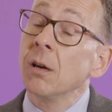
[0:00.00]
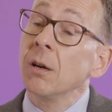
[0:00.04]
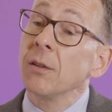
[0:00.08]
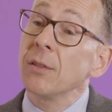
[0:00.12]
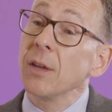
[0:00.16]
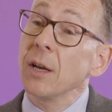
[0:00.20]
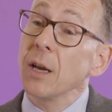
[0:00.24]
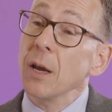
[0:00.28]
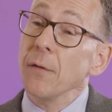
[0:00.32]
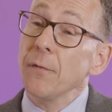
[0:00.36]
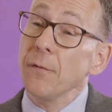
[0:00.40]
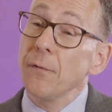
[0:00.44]

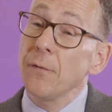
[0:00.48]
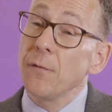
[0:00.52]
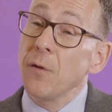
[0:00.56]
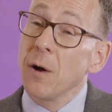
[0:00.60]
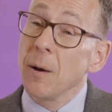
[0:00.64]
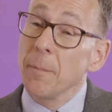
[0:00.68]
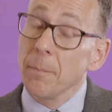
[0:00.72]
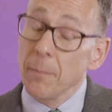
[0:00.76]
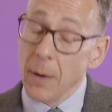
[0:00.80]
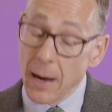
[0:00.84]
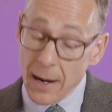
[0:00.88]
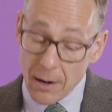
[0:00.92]
that if
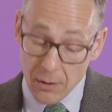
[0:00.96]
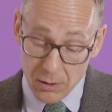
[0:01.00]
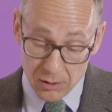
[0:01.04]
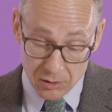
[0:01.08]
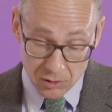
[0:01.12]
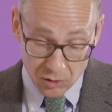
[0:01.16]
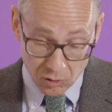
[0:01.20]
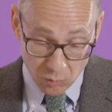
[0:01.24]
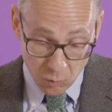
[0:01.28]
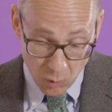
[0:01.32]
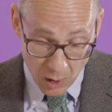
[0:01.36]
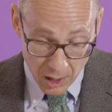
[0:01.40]

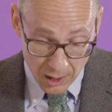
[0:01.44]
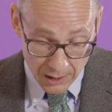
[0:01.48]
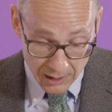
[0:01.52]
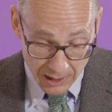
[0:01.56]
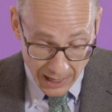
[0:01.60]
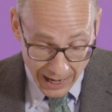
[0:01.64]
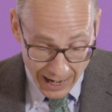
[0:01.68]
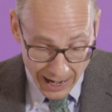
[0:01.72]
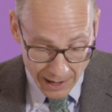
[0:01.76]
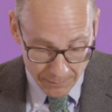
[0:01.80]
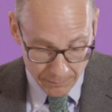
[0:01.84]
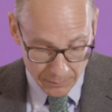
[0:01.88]
parents
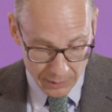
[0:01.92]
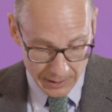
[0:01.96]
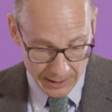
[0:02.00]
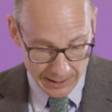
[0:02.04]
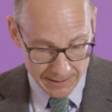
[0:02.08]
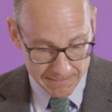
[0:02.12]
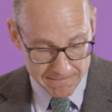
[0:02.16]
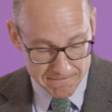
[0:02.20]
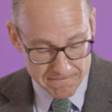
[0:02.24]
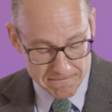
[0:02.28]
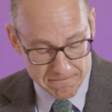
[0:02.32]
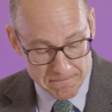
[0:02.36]
weren't
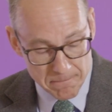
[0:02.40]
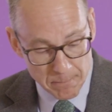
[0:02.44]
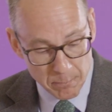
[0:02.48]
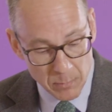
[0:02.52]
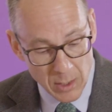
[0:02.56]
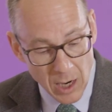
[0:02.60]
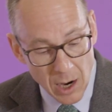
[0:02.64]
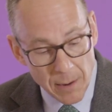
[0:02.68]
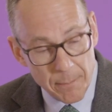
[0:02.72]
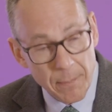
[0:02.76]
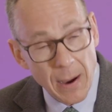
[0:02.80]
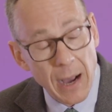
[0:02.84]
happy
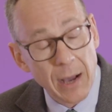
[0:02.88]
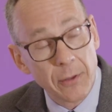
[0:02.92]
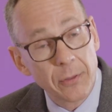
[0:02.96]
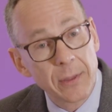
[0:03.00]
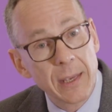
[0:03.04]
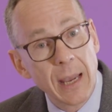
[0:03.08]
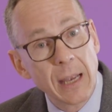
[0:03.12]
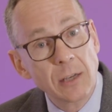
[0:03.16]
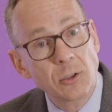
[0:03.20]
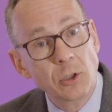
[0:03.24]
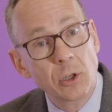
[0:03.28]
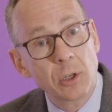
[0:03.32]
about
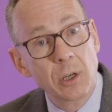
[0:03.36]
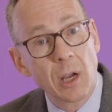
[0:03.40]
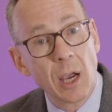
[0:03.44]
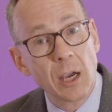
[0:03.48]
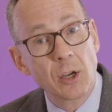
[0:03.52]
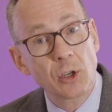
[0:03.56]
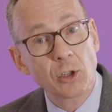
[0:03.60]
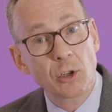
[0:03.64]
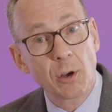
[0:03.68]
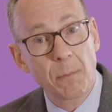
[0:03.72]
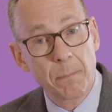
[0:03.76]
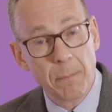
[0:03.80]
the
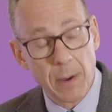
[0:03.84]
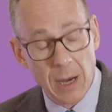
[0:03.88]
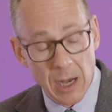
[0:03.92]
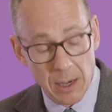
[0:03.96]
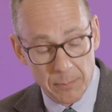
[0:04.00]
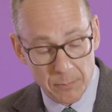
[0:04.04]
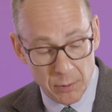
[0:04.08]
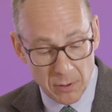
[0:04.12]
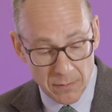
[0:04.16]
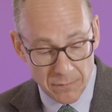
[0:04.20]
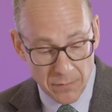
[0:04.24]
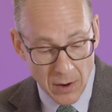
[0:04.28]
education
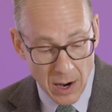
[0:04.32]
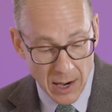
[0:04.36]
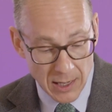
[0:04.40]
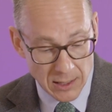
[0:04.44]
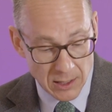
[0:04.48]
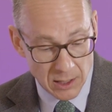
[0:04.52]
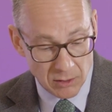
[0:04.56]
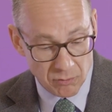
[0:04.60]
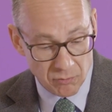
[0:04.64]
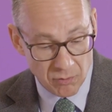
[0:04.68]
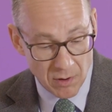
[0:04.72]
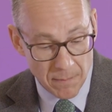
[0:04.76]
being
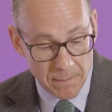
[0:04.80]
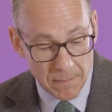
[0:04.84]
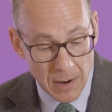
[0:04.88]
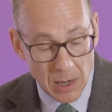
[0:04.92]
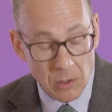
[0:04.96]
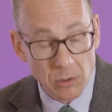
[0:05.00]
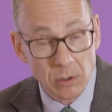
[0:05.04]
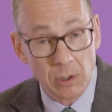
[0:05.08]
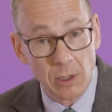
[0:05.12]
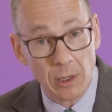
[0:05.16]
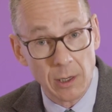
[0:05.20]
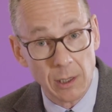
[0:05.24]
provided
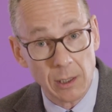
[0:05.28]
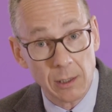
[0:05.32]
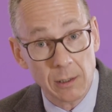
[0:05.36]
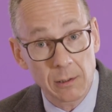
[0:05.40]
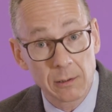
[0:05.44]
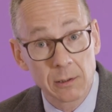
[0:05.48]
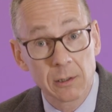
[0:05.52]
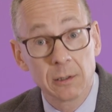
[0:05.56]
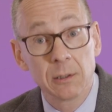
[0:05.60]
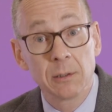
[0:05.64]
remotely,